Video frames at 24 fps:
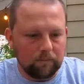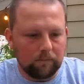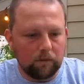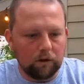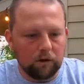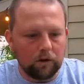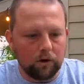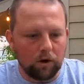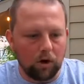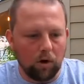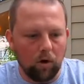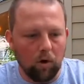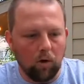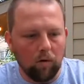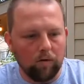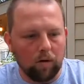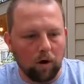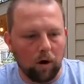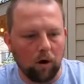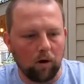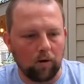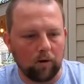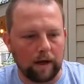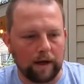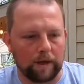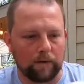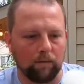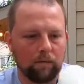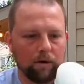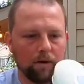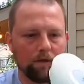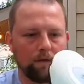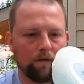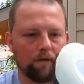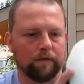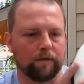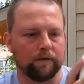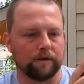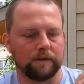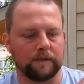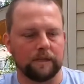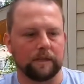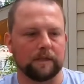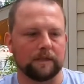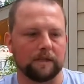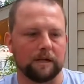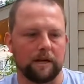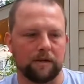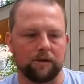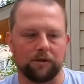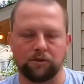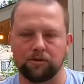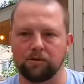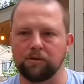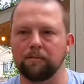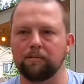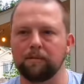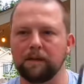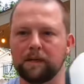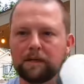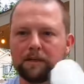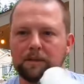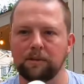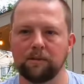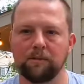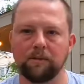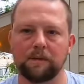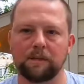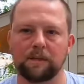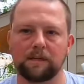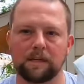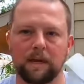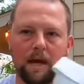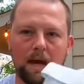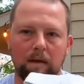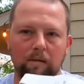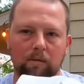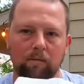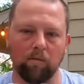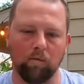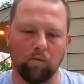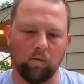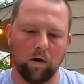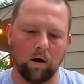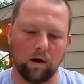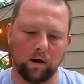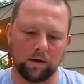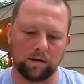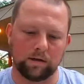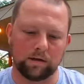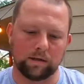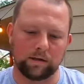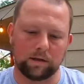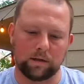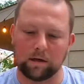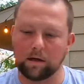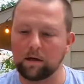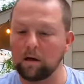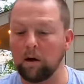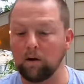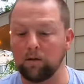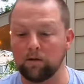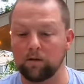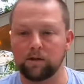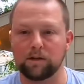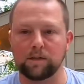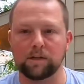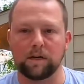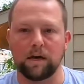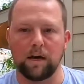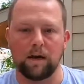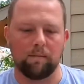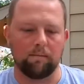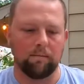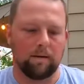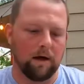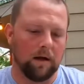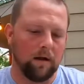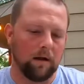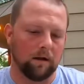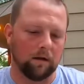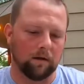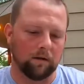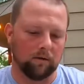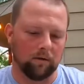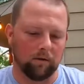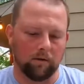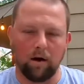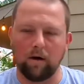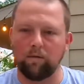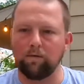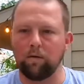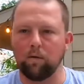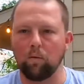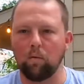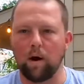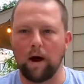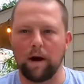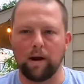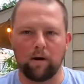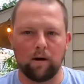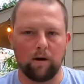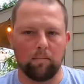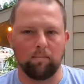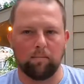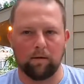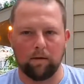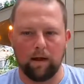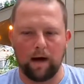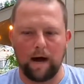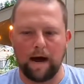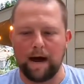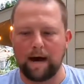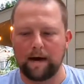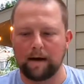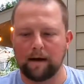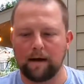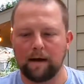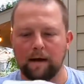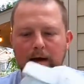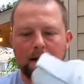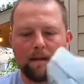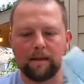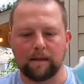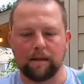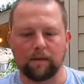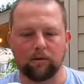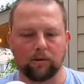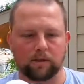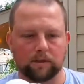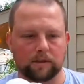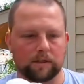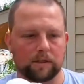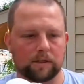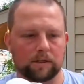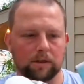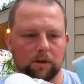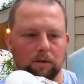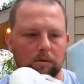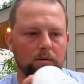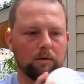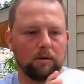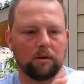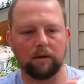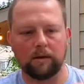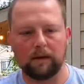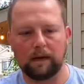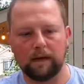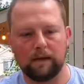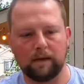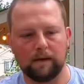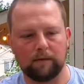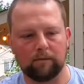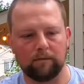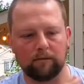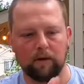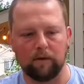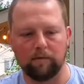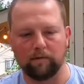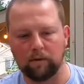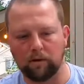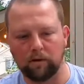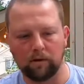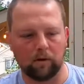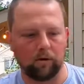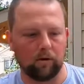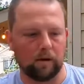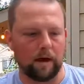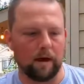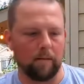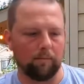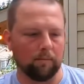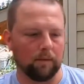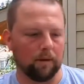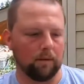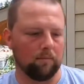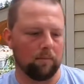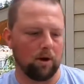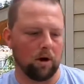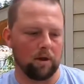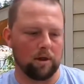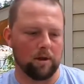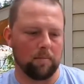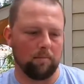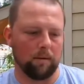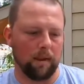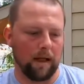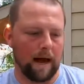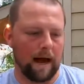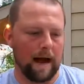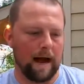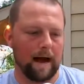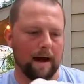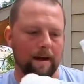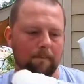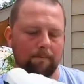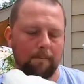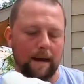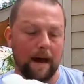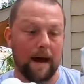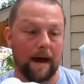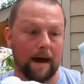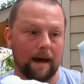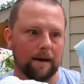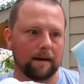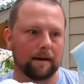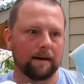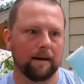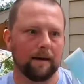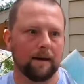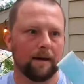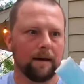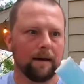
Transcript: overall, like, one of the first things that drew me to the skate was the color scheme. Love the white on black. They looked so clean. Love the little emblem on the back.